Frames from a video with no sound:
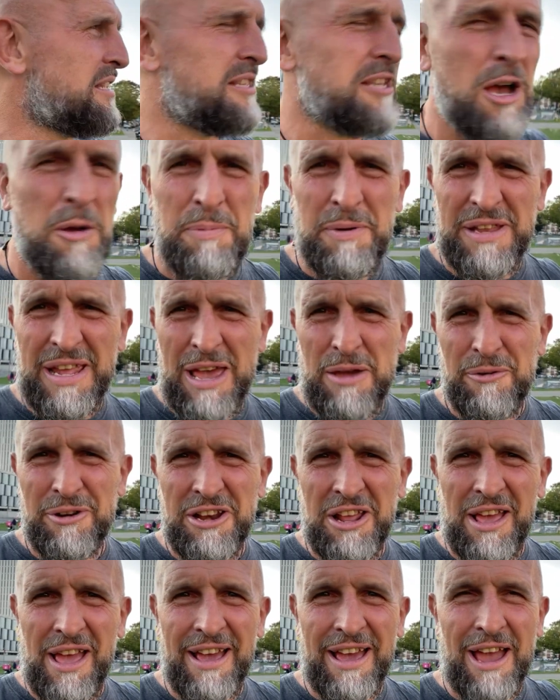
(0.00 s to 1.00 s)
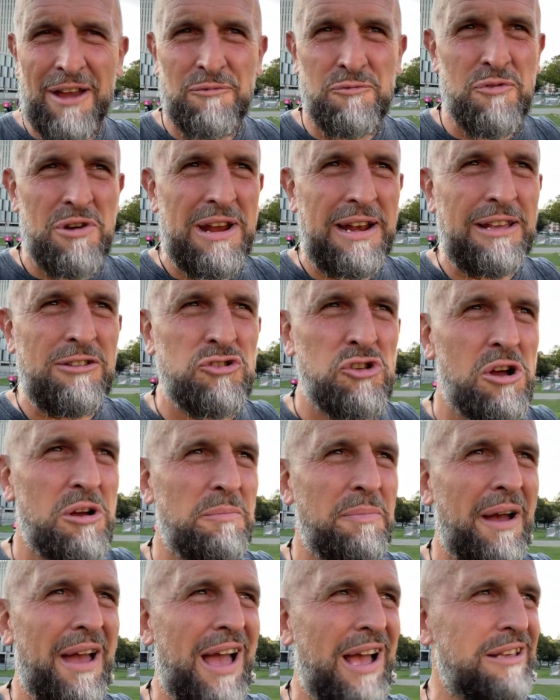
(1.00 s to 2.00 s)
The type of day when you can get really
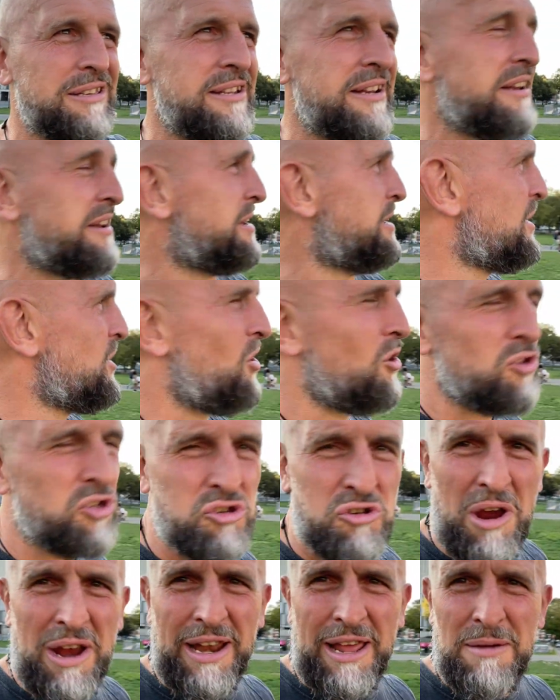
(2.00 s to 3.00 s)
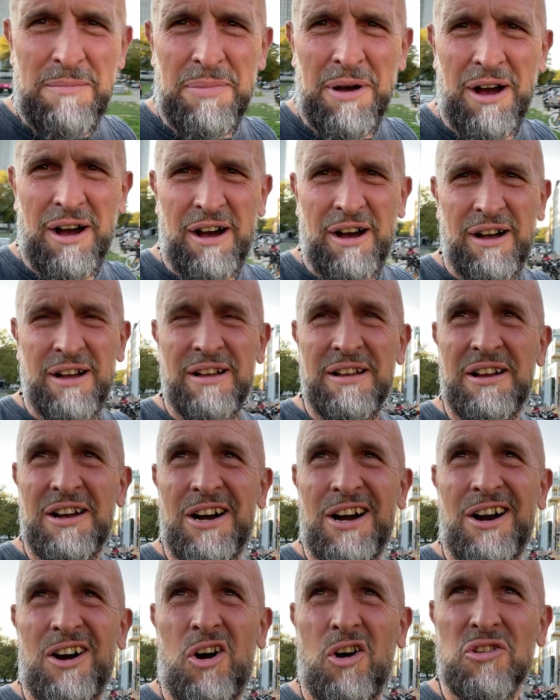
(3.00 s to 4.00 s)
drunk by accident. Australian bar,
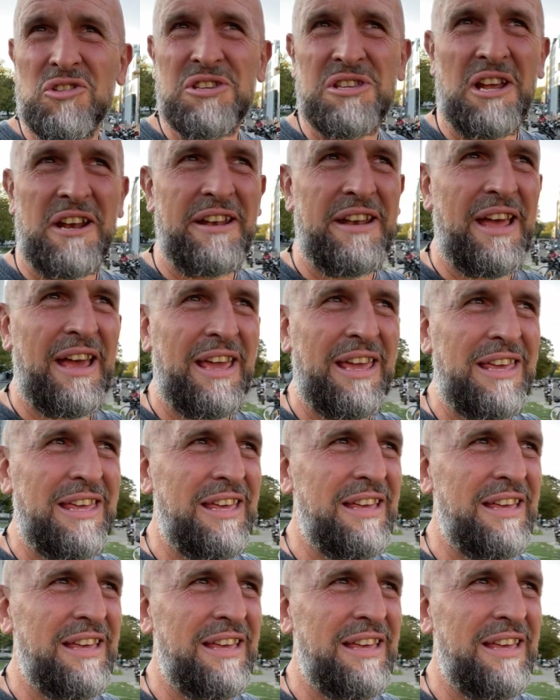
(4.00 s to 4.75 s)
hot Sunday,